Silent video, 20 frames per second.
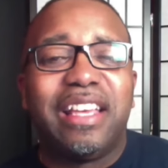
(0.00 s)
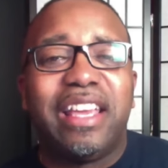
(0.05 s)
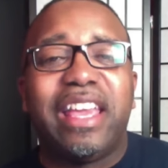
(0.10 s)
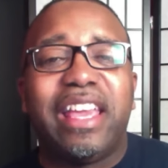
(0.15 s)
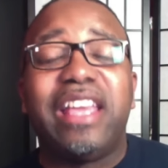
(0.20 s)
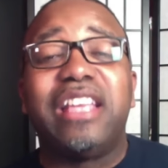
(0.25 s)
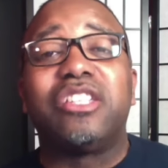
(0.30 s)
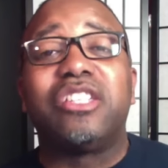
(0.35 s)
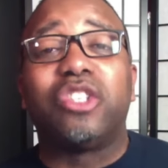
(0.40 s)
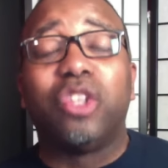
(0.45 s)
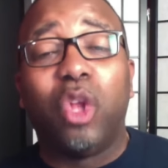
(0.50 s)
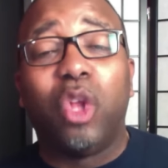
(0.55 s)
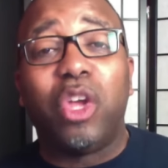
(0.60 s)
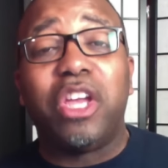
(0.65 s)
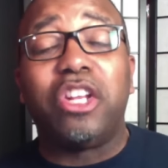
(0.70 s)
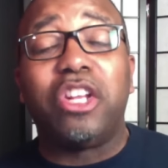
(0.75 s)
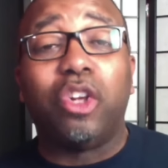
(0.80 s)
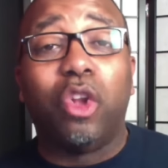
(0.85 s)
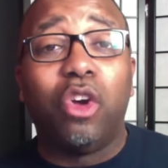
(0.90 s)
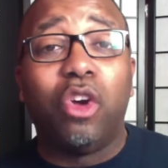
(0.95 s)

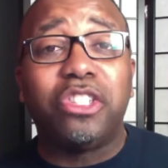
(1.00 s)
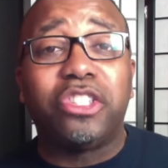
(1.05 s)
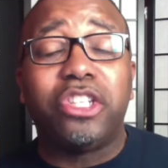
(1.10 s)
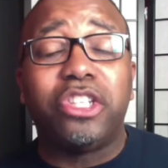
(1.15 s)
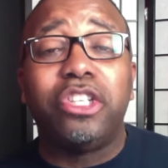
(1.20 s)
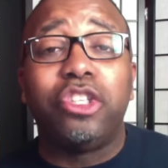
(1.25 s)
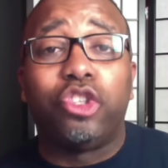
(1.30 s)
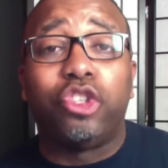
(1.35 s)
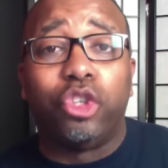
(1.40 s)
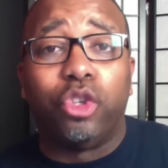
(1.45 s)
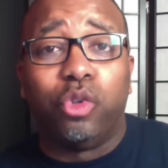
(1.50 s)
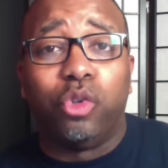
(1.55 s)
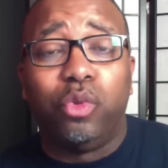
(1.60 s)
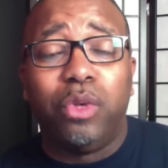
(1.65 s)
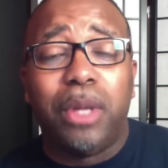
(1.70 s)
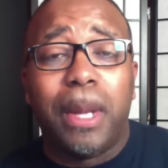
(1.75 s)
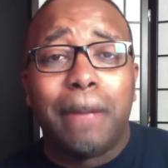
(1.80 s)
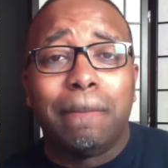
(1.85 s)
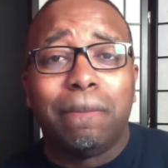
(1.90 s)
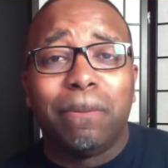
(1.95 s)
it launched in
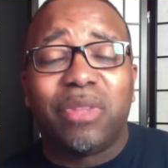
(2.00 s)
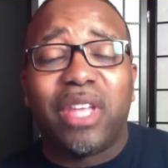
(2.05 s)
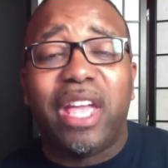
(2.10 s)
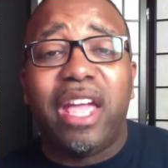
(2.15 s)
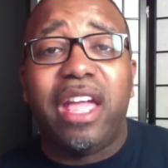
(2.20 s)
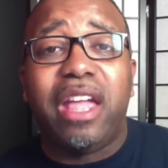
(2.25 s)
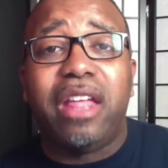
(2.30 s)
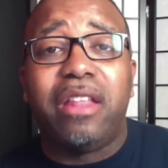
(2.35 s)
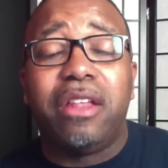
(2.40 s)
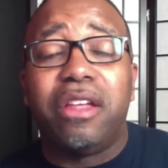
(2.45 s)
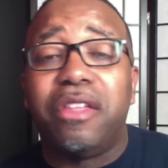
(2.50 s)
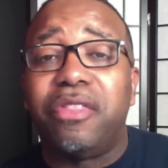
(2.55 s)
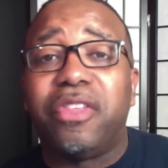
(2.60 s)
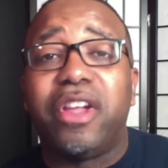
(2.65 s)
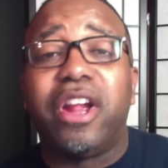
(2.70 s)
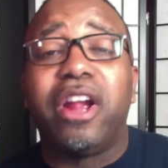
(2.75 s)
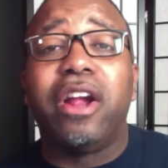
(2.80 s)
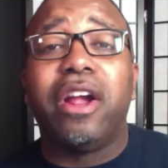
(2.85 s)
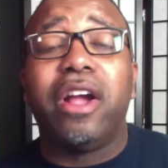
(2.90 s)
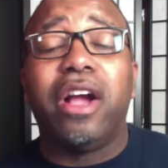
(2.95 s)
June, and
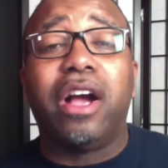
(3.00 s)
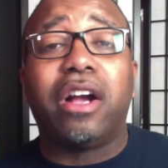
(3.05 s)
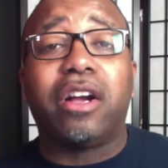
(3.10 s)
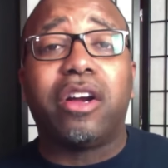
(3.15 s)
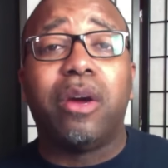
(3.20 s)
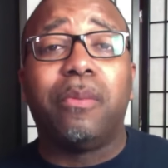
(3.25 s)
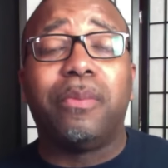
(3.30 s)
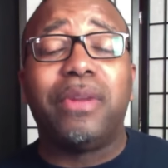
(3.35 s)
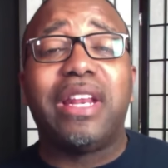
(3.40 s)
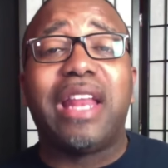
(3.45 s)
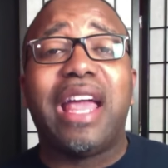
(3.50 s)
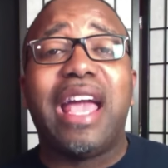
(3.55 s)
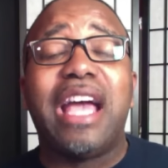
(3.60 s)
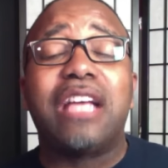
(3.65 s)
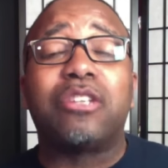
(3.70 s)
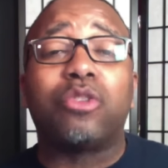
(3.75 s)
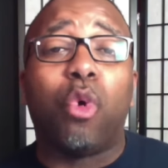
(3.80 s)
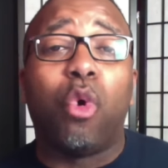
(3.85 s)
they're a company that has